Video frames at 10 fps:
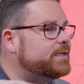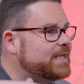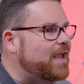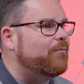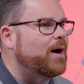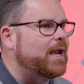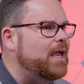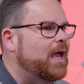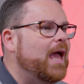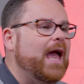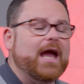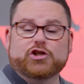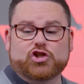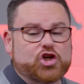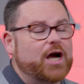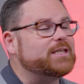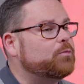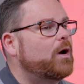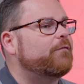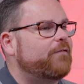to save money and just
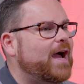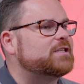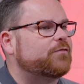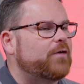want fast